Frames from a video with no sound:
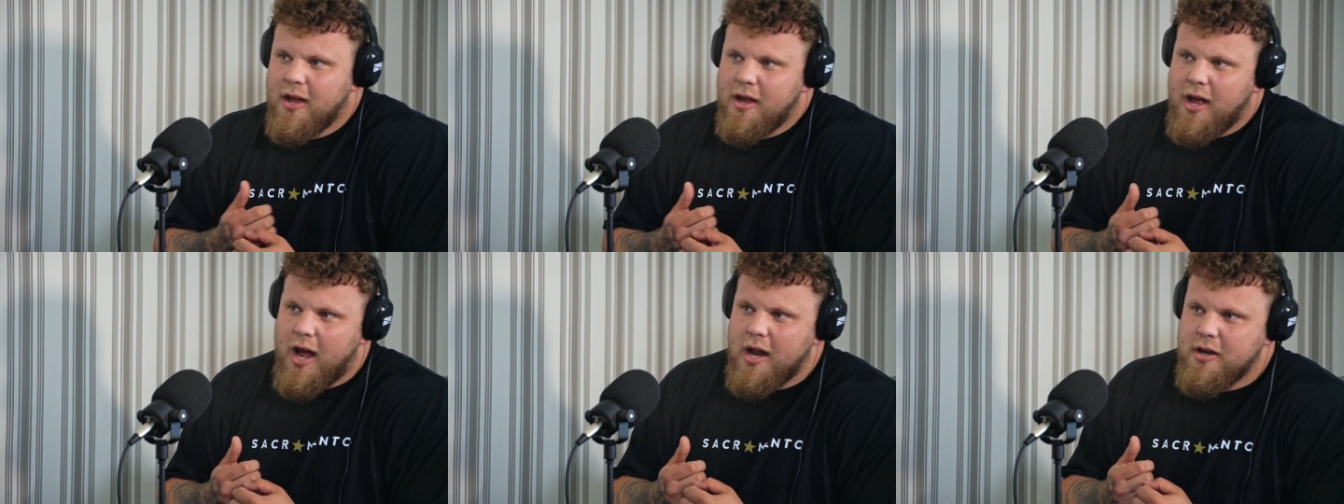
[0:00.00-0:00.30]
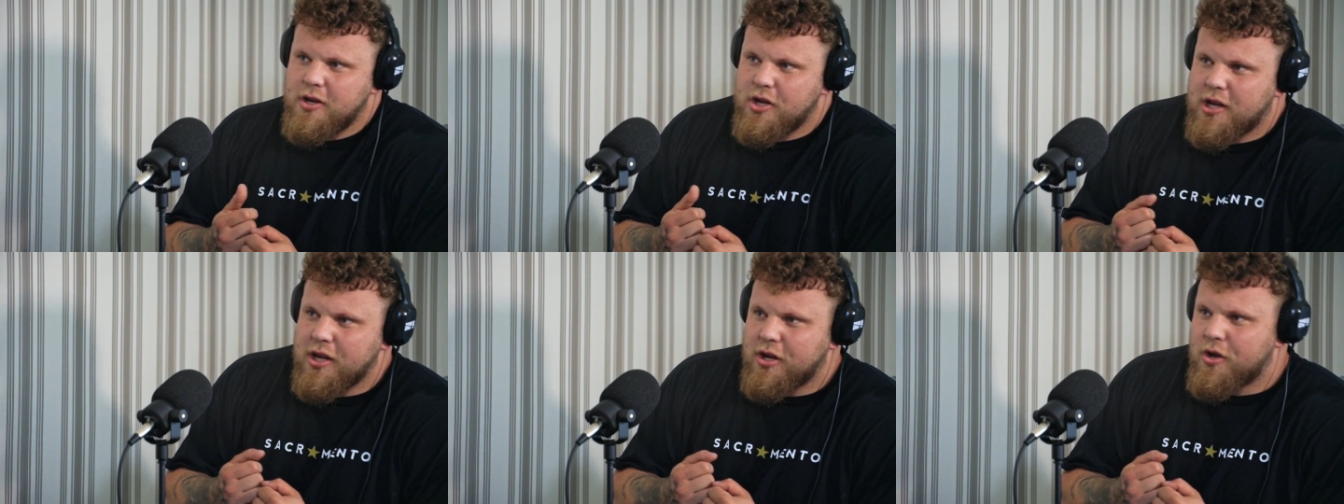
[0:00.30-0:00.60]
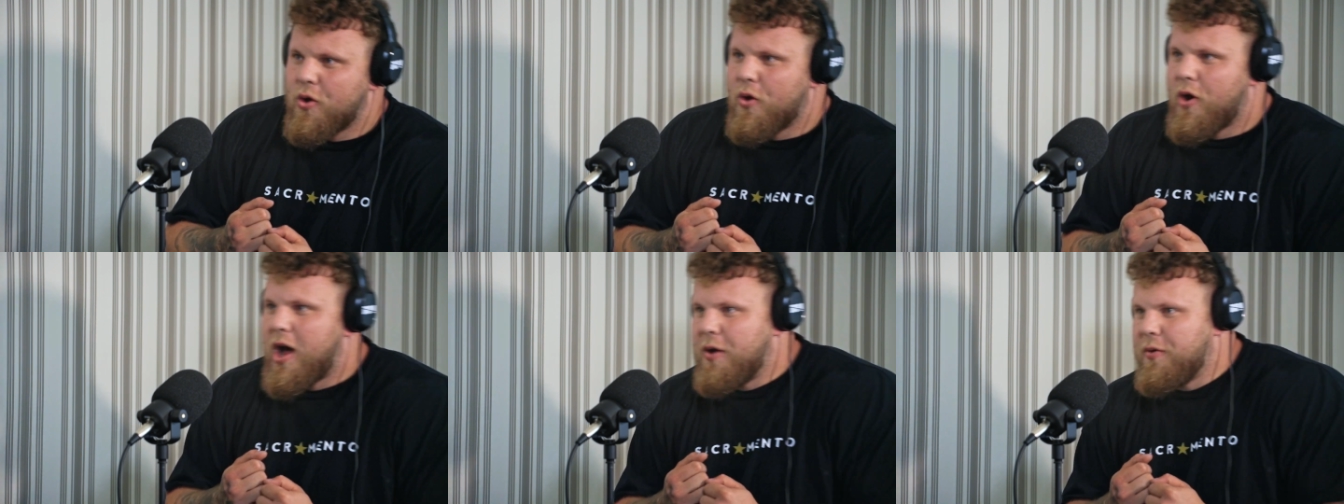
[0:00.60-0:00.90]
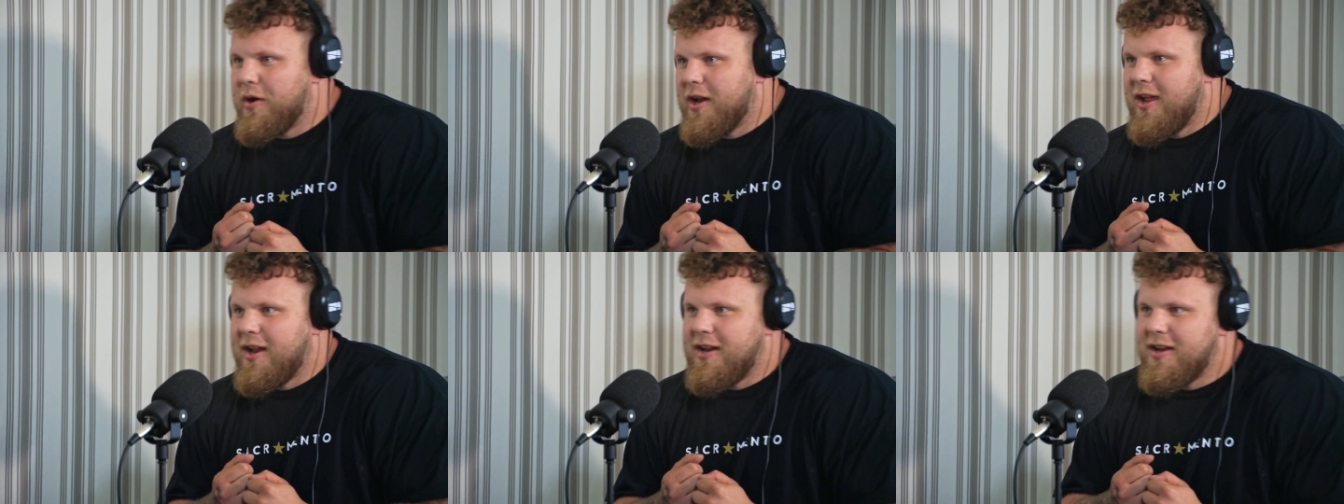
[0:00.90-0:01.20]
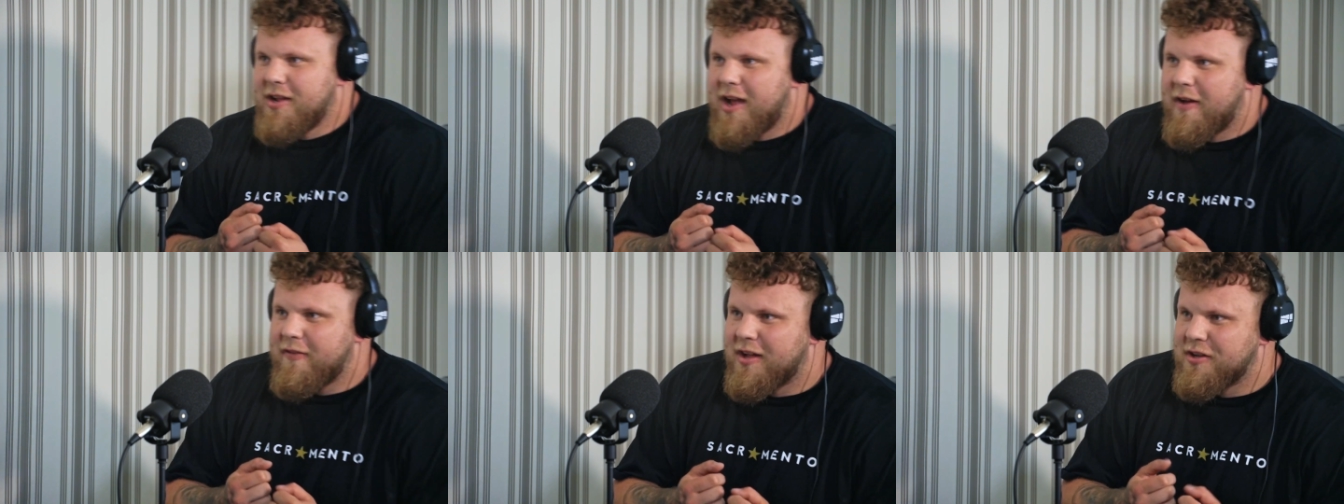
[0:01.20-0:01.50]
and you can go out and in,
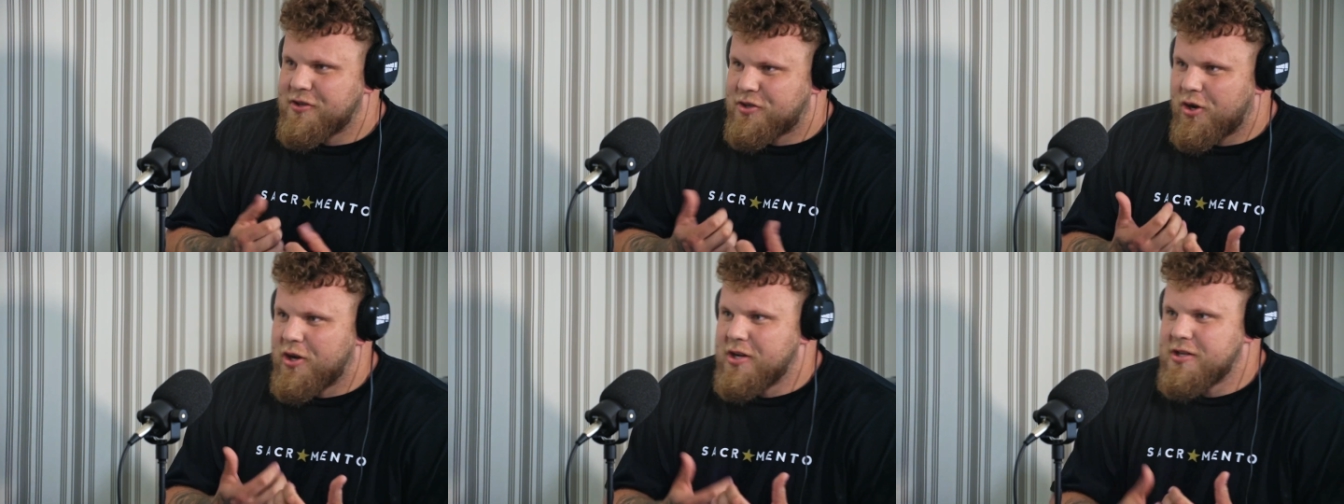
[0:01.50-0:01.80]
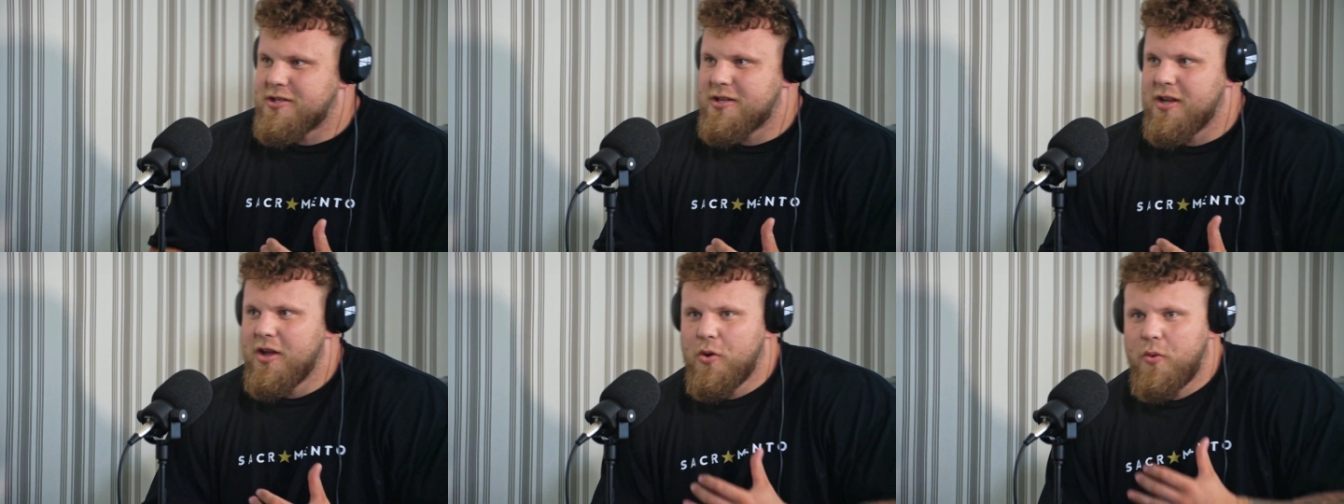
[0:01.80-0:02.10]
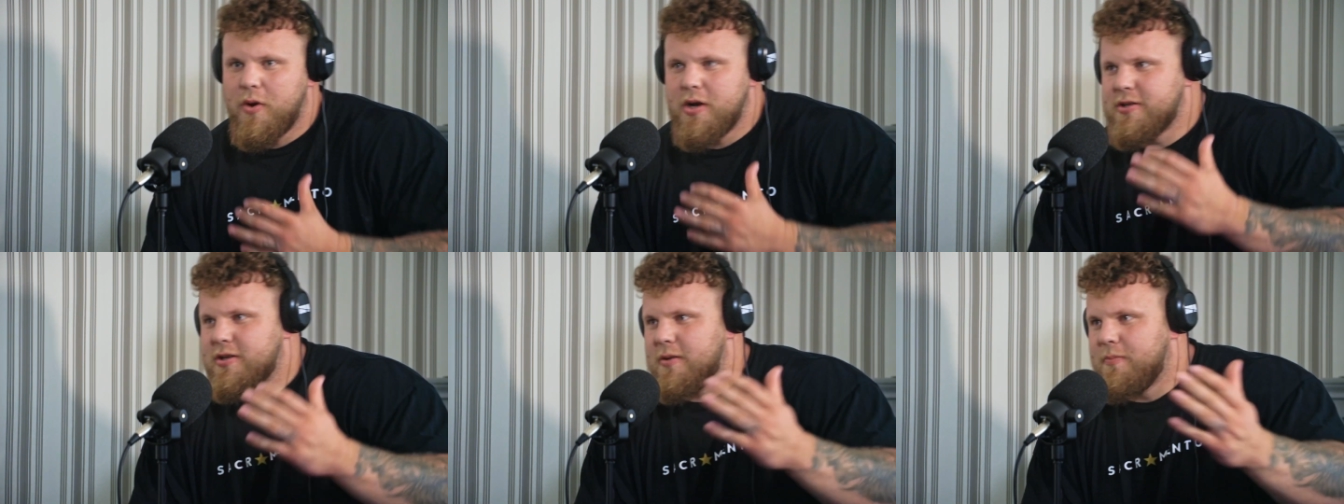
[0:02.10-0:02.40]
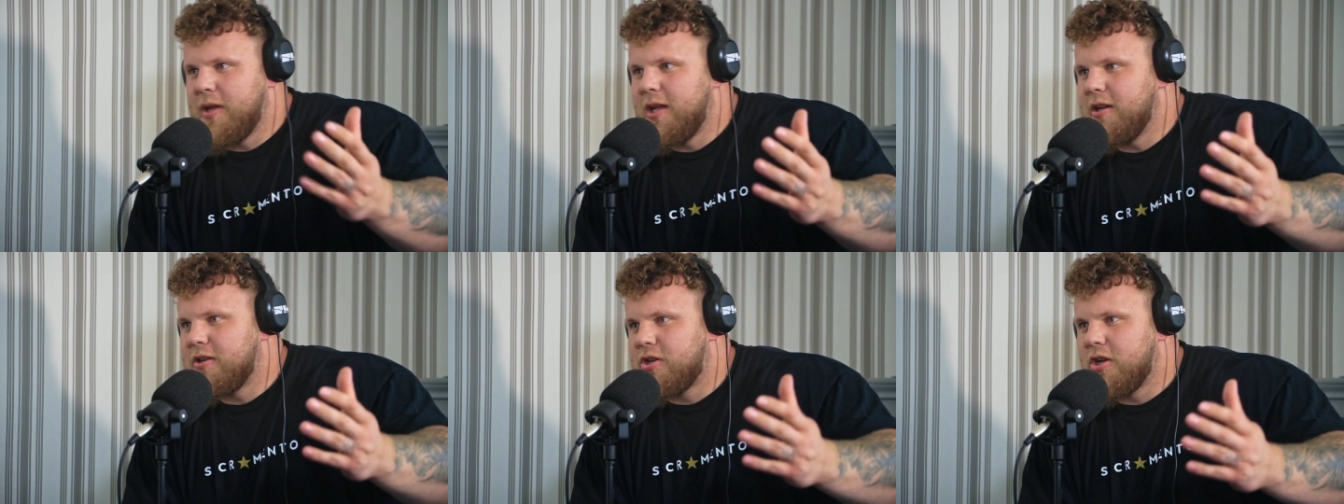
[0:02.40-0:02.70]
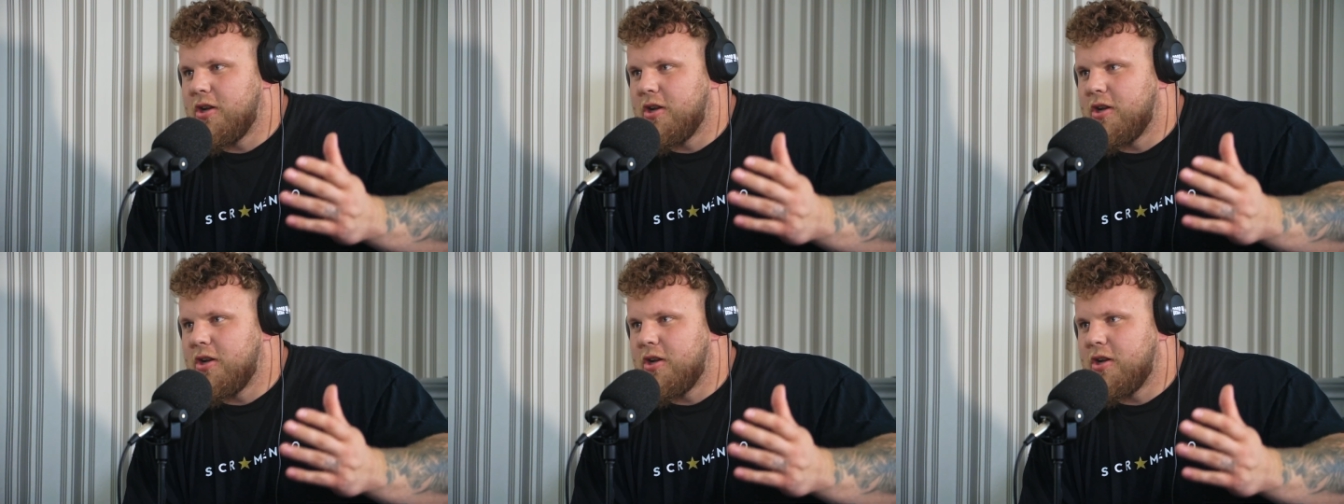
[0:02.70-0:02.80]
you have that choice. Whereas the beach,